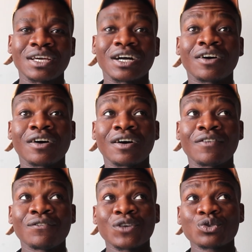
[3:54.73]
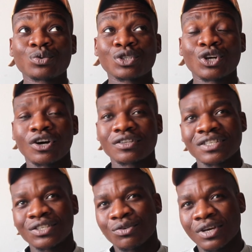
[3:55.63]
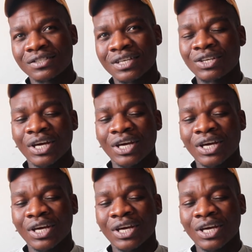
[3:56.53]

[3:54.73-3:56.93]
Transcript: a visual content creator.